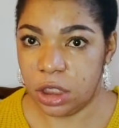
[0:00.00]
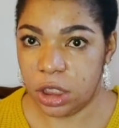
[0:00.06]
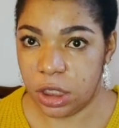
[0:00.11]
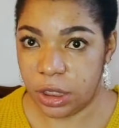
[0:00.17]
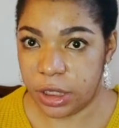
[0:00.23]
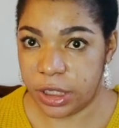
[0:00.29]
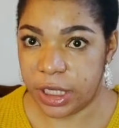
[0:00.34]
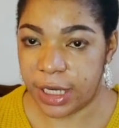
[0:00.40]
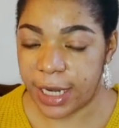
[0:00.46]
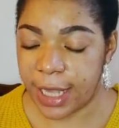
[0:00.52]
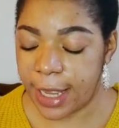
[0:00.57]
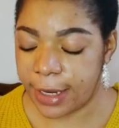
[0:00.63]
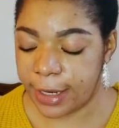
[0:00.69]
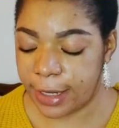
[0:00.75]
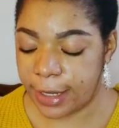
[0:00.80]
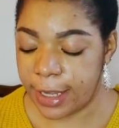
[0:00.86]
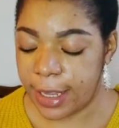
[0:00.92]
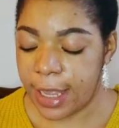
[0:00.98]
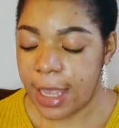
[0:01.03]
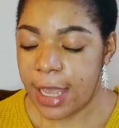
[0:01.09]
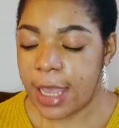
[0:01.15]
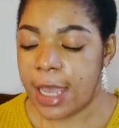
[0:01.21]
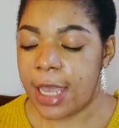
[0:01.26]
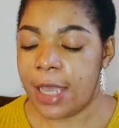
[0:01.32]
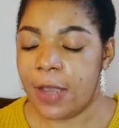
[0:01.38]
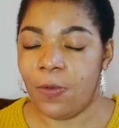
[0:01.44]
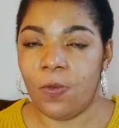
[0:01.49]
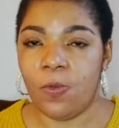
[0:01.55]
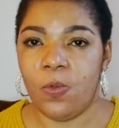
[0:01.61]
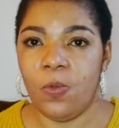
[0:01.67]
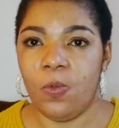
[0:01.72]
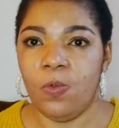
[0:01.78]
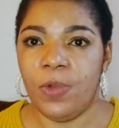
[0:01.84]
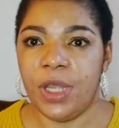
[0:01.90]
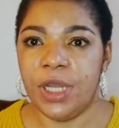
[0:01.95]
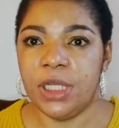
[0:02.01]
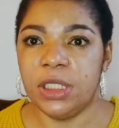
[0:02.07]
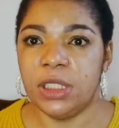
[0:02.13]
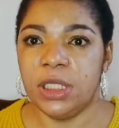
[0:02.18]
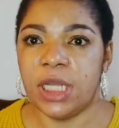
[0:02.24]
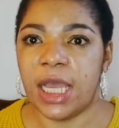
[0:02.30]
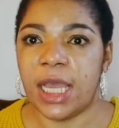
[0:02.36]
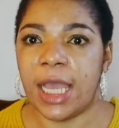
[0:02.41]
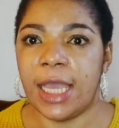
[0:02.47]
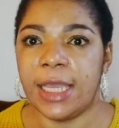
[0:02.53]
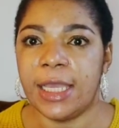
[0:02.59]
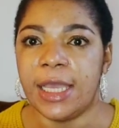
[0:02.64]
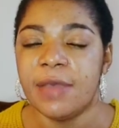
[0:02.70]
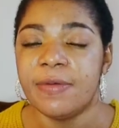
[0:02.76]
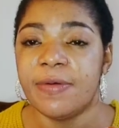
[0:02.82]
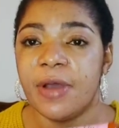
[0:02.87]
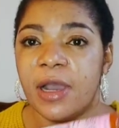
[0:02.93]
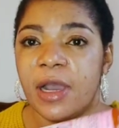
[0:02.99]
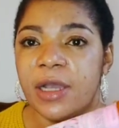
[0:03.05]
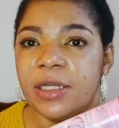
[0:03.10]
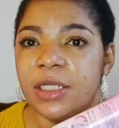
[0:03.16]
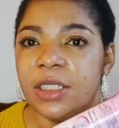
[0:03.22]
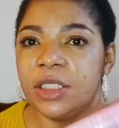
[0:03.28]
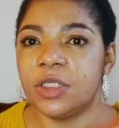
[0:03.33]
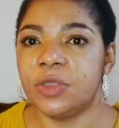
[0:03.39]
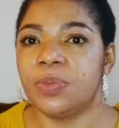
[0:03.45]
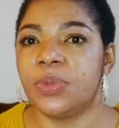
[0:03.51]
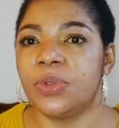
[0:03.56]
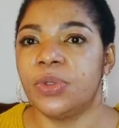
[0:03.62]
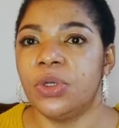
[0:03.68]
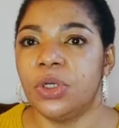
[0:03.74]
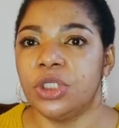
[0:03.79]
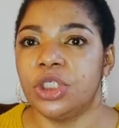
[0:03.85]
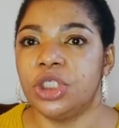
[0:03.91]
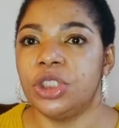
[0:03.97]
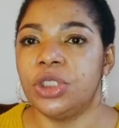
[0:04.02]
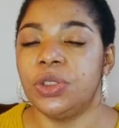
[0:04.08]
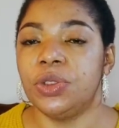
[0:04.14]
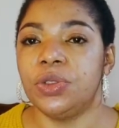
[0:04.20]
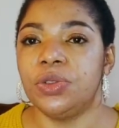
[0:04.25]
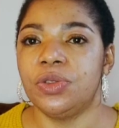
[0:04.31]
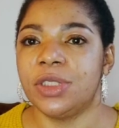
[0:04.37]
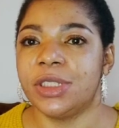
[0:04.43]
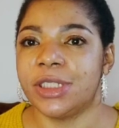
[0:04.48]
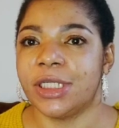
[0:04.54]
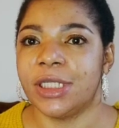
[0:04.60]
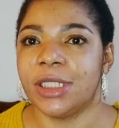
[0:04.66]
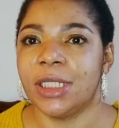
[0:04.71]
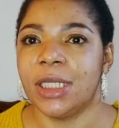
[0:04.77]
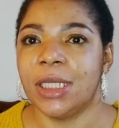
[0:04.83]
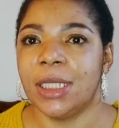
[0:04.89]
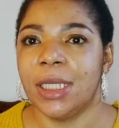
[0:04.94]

in Atlanta and when I gave her this product, she used it